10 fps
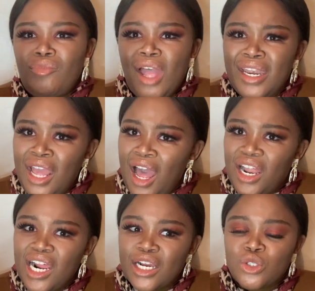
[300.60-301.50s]
And yeah,
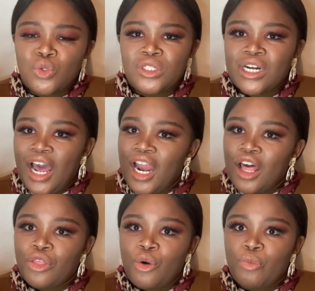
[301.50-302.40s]
like soon the
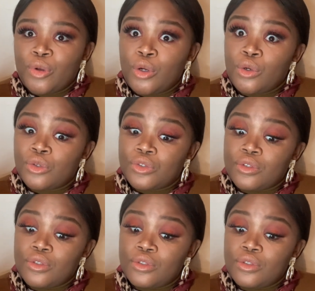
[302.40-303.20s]
trailer though, because